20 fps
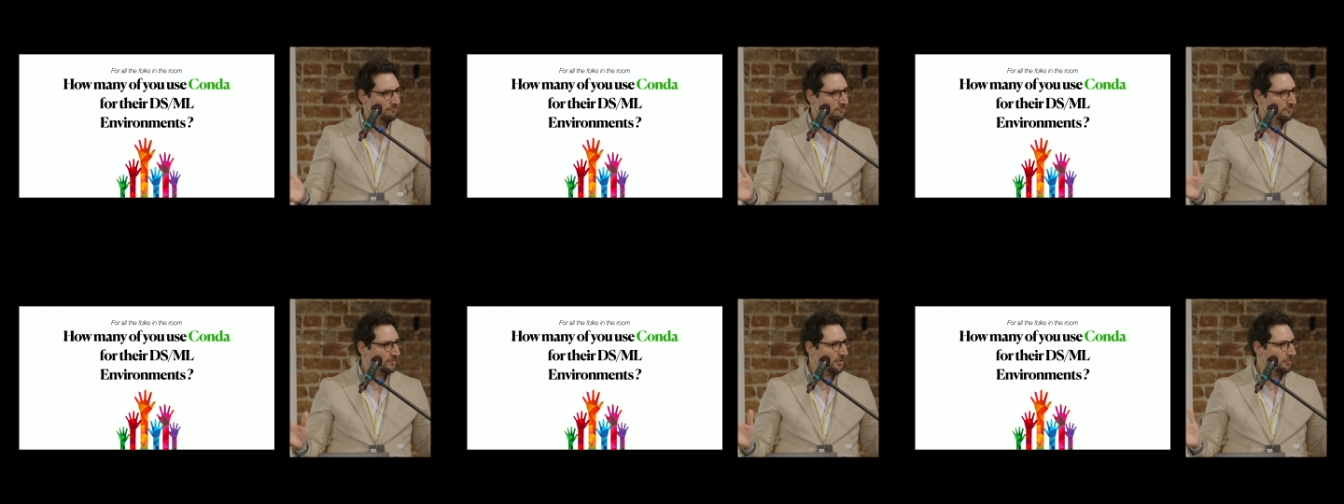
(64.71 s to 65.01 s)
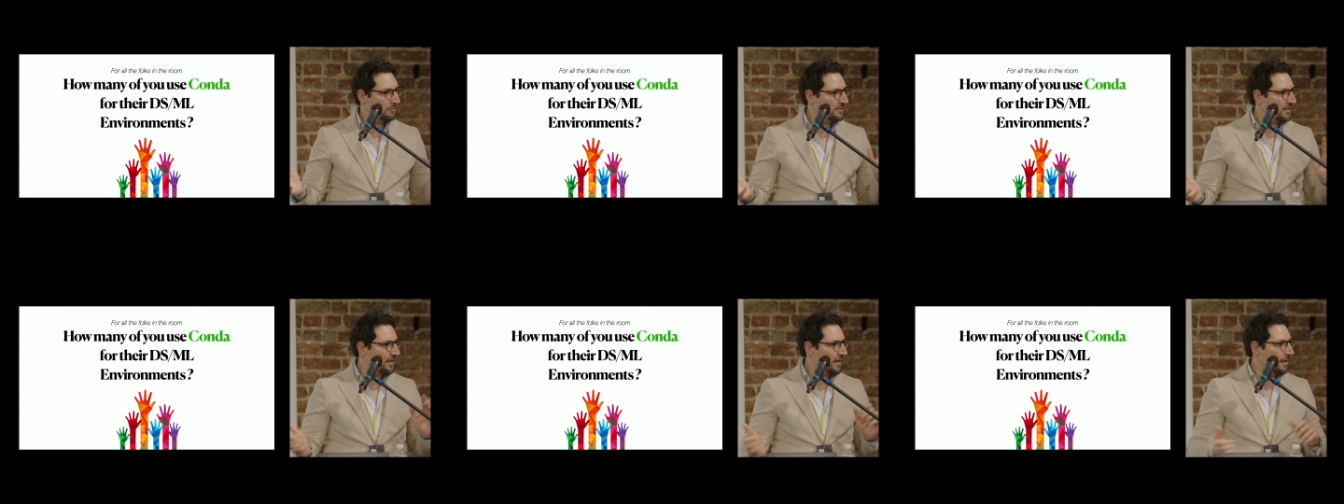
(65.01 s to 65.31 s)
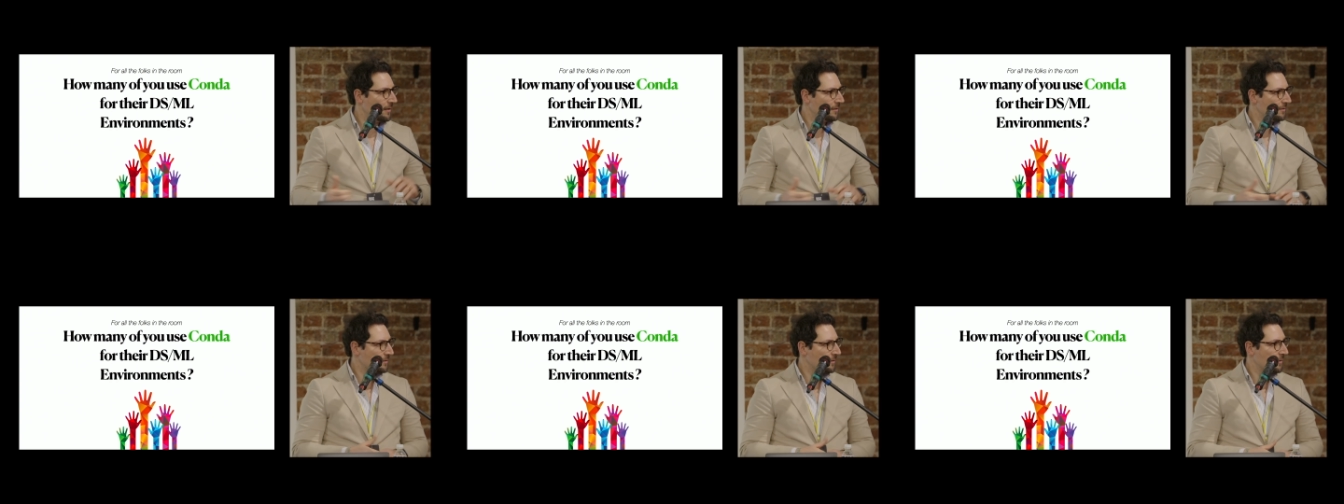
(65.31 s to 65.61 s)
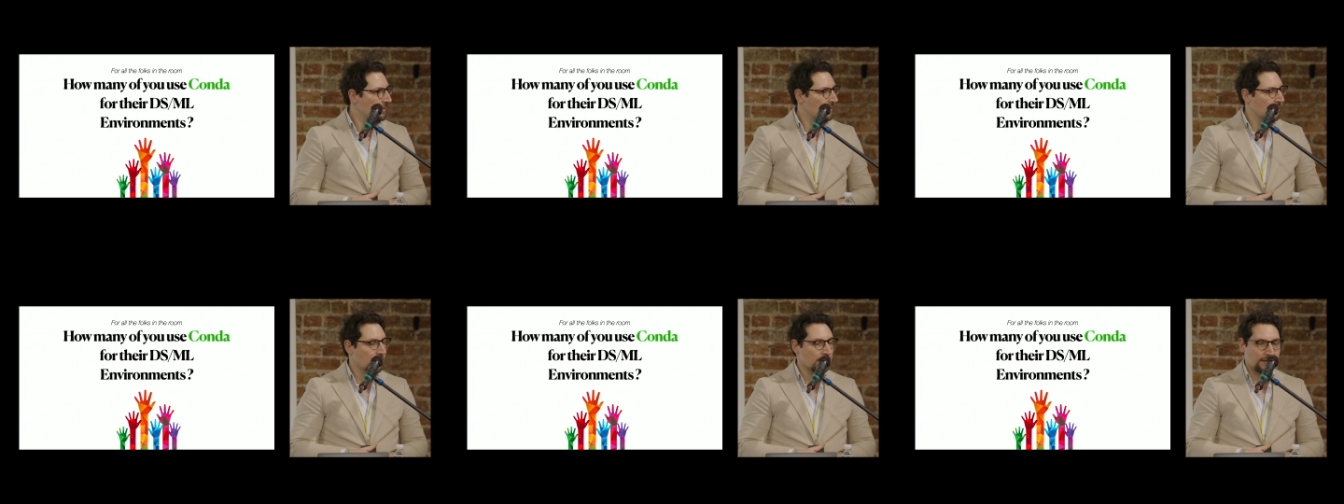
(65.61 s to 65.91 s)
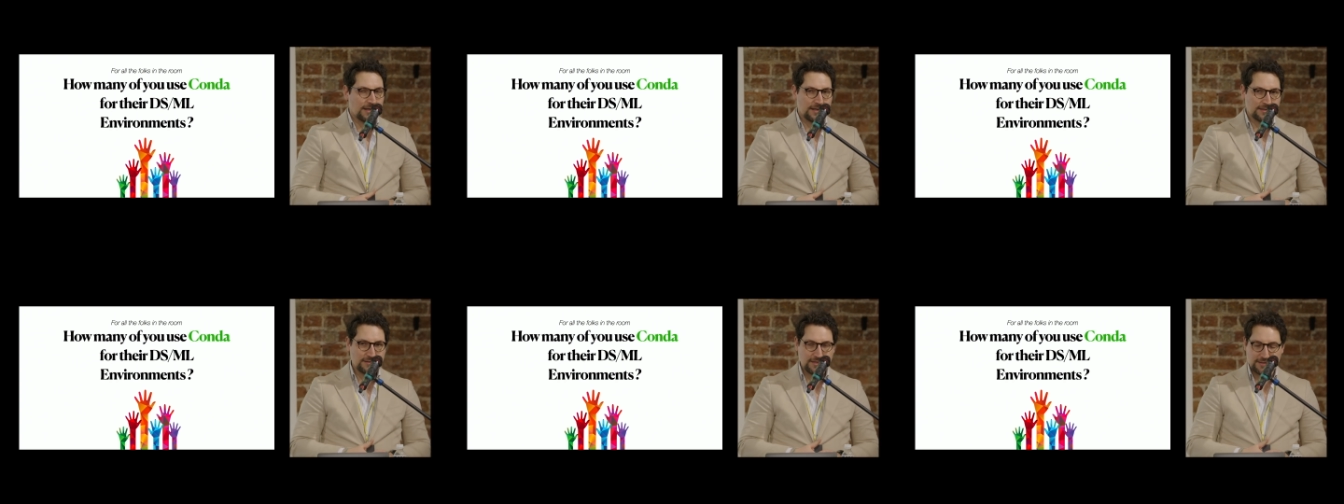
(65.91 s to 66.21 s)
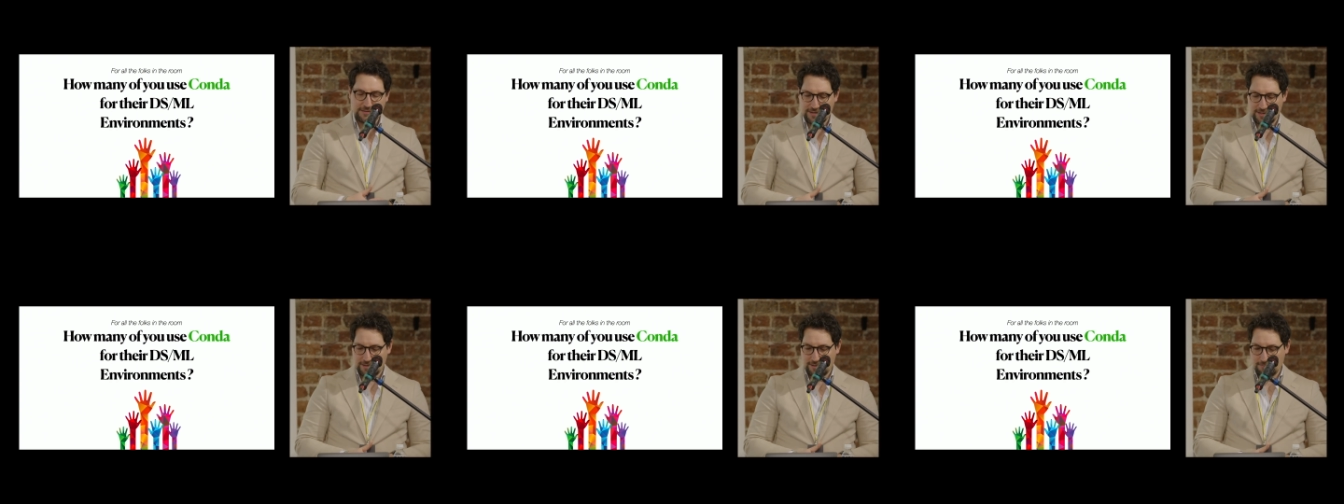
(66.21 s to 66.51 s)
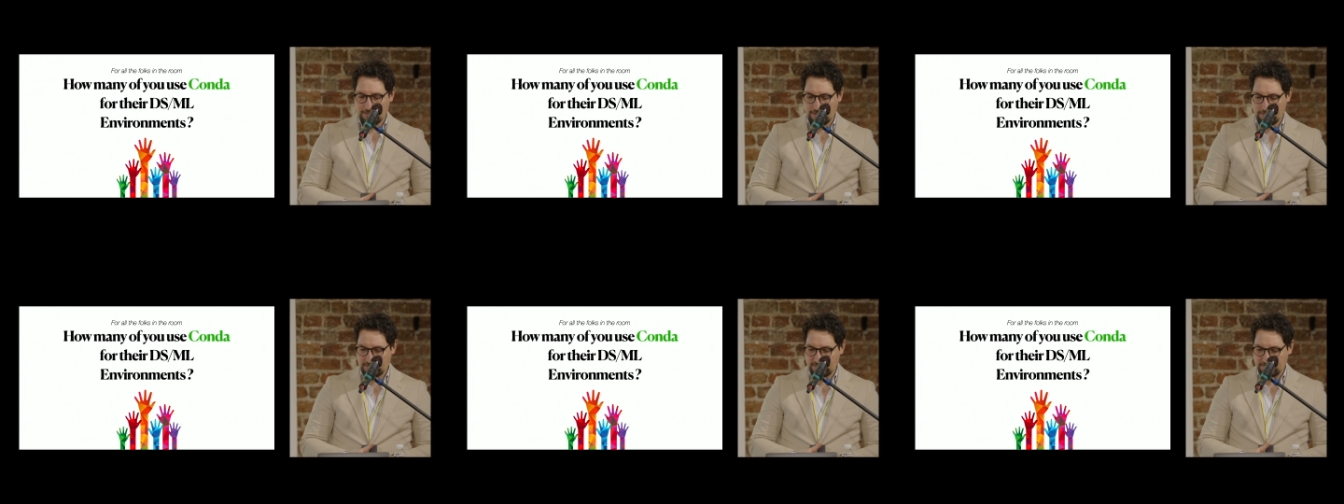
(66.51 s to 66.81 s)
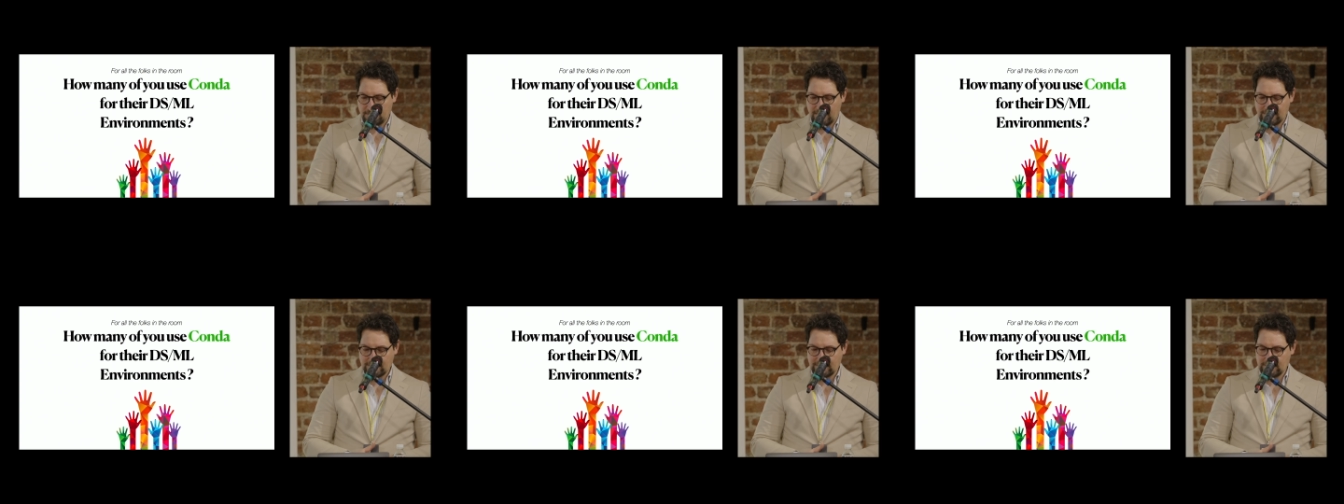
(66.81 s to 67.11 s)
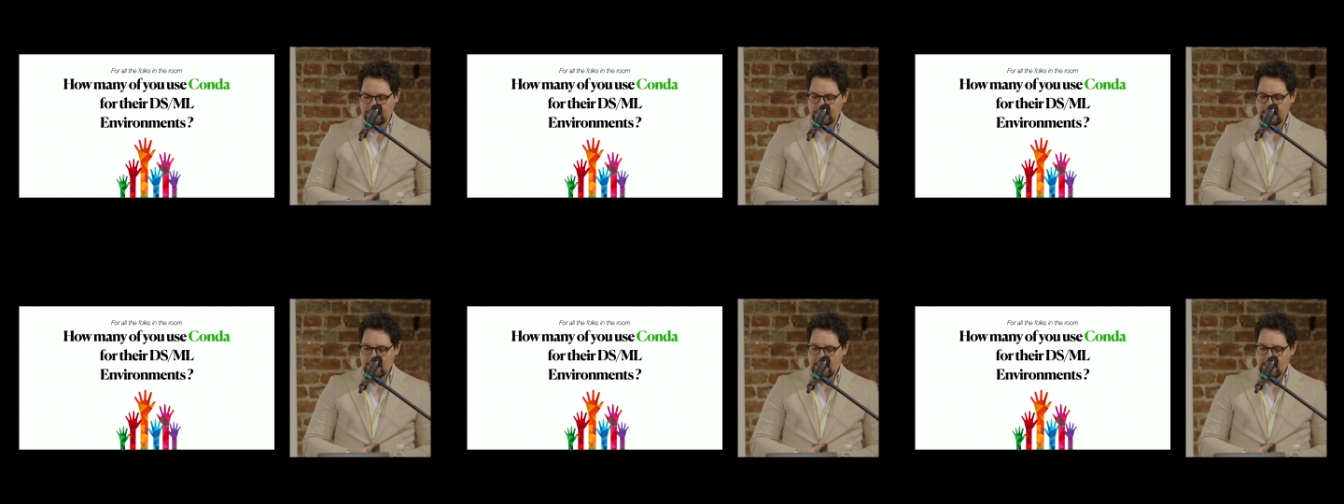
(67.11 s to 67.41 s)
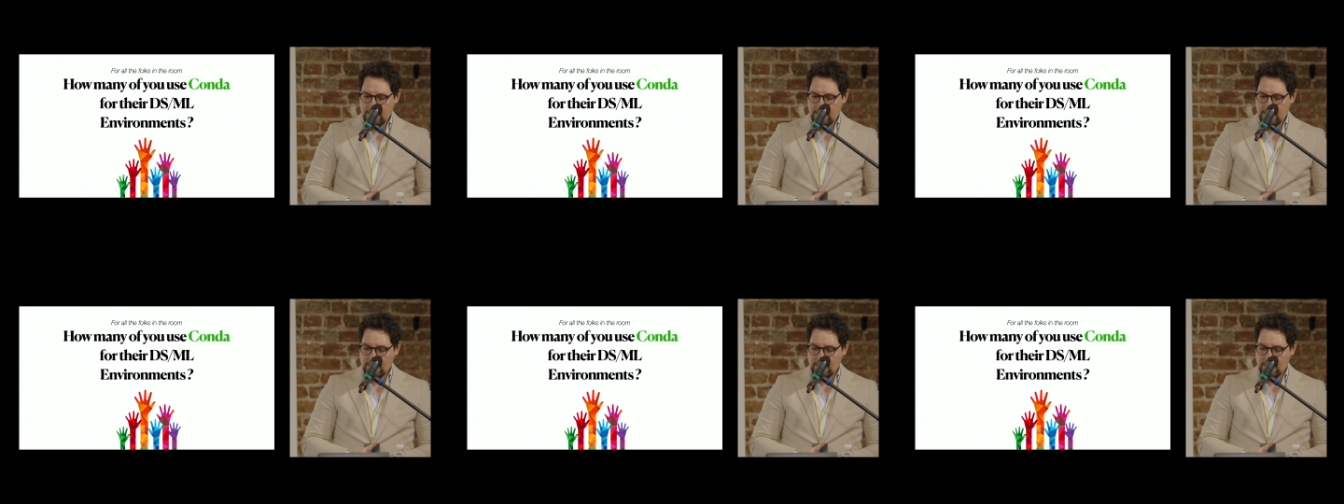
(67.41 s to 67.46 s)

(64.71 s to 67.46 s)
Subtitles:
shall we say that? That's exactly what I was expecting.